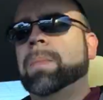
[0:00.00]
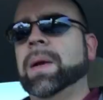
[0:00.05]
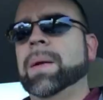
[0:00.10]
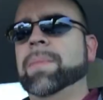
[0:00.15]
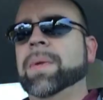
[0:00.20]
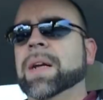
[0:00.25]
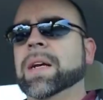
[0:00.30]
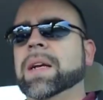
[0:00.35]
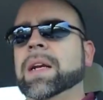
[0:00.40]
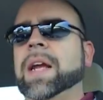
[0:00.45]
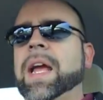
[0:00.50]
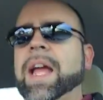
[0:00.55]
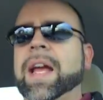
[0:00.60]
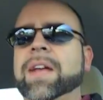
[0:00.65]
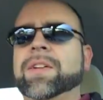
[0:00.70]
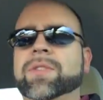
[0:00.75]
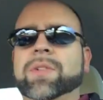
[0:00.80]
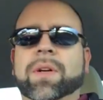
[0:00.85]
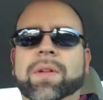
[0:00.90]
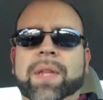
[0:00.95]
But I'm not going to
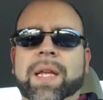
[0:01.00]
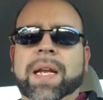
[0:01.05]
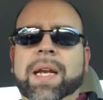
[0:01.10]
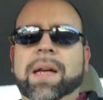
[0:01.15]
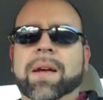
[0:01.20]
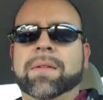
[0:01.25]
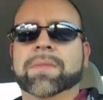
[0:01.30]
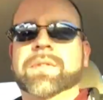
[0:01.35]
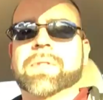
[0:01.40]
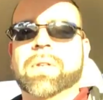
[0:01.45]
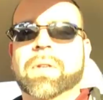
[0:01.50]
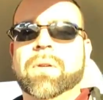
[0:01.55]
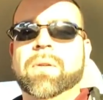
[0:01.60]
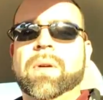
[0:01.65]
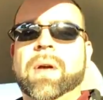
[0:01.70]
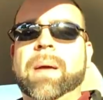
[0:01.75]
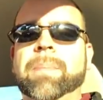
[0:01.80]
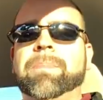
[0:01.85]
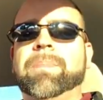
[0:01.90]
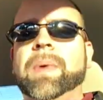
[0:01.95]
hash all that out. So
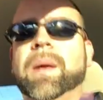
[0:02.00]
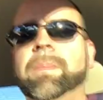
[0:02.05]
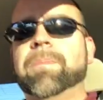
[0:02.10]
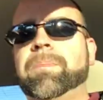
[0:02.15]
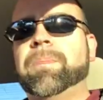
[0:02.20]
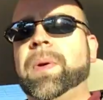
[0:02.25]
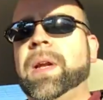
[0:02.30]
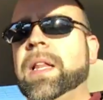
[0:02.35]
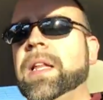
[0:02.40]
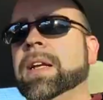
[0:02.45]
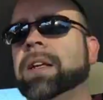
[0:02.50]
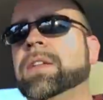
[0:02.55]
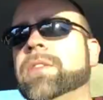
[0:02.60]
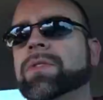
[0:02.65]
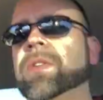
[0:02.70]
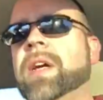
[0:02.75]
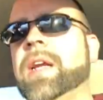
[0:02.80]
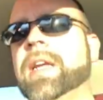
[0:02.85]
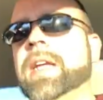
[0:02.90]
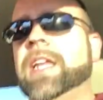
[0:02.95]
I'm probably going
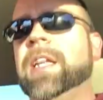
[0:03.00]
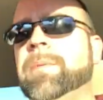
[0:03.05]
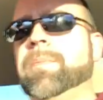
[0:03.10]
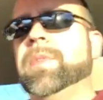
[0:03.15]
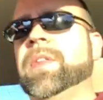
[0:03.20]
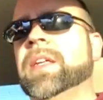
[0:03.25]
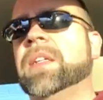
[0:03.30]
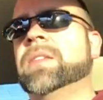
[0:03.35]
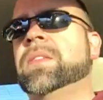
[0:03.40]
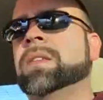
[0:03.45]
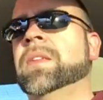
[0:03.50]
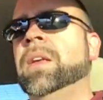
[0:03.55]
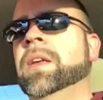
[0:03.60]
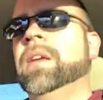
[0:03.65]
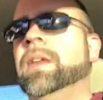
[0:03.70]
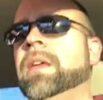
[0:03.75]
to try to keep this